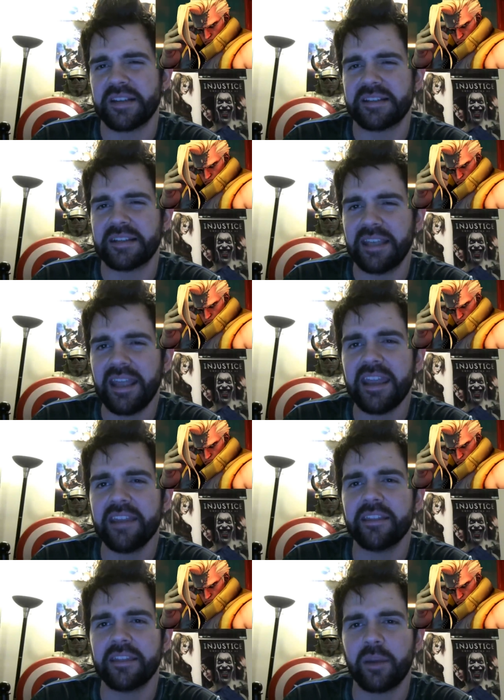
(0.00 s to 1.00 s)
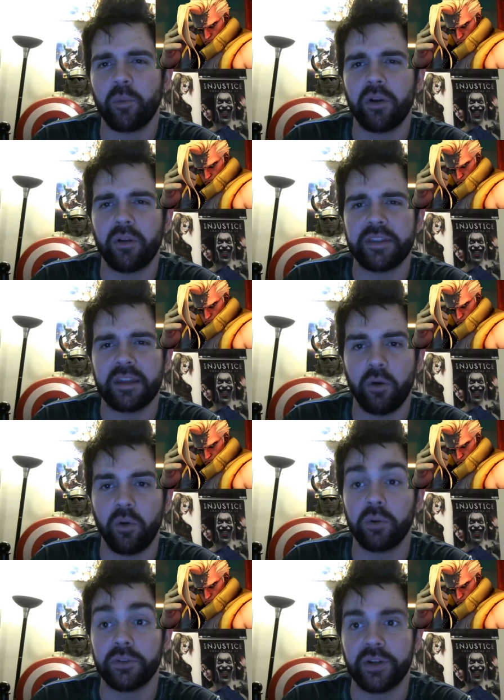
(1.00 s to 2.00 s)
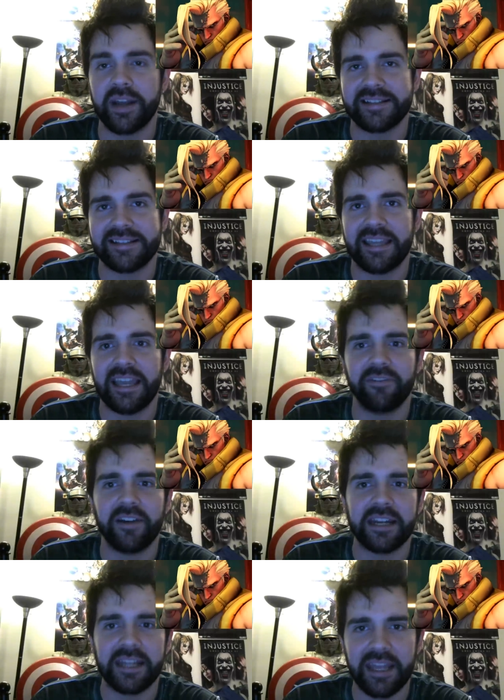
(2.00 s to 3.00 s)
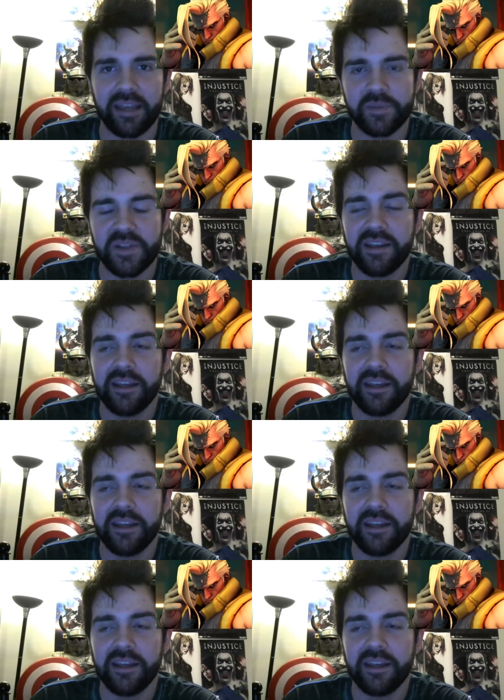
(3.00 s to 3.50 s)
SNK than they will the older SNK fighting games.